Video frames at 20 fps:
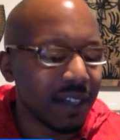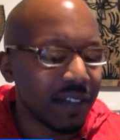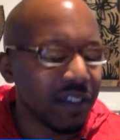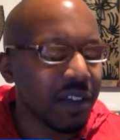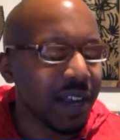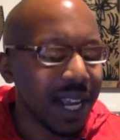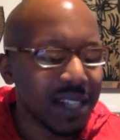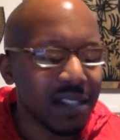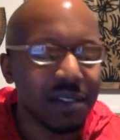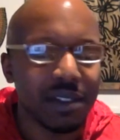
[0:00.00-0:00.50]
if
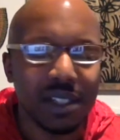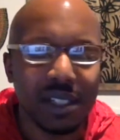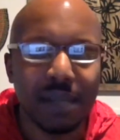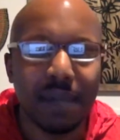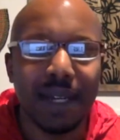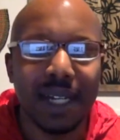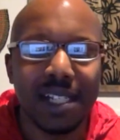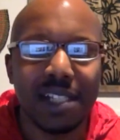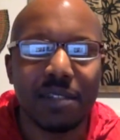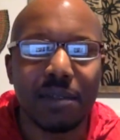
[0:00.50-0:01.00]
you're answering
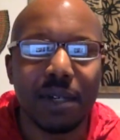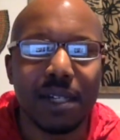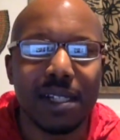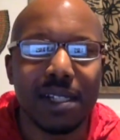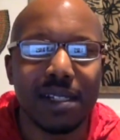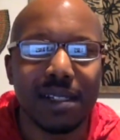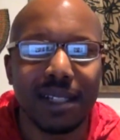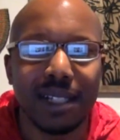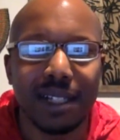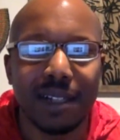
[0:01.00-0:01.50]
somebody's
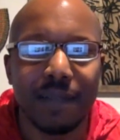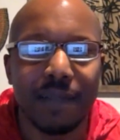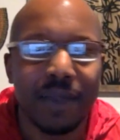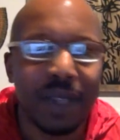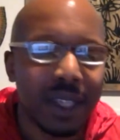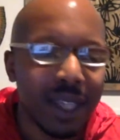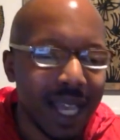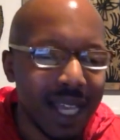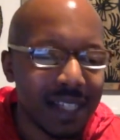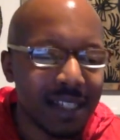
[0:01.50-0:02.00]
question, then
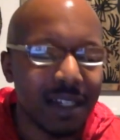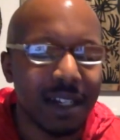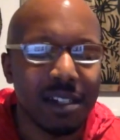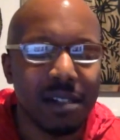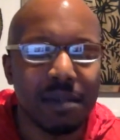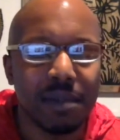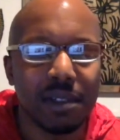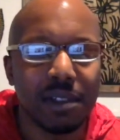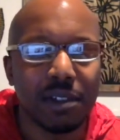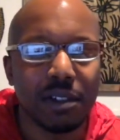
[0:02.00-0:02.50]
as an
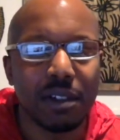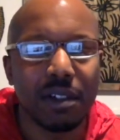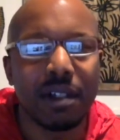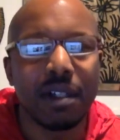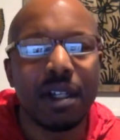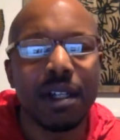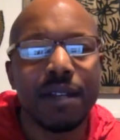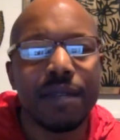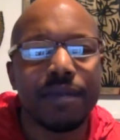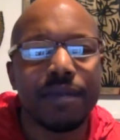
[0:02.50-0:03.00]
entrepreneur,